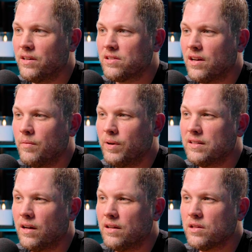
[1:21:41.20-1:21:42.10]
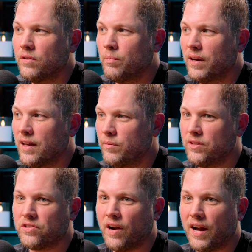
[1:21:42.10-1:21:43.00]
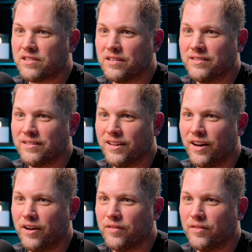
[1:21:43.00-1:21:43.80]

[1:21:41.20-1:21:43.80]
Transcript: But there's, but it also can become a distraction. Yeah.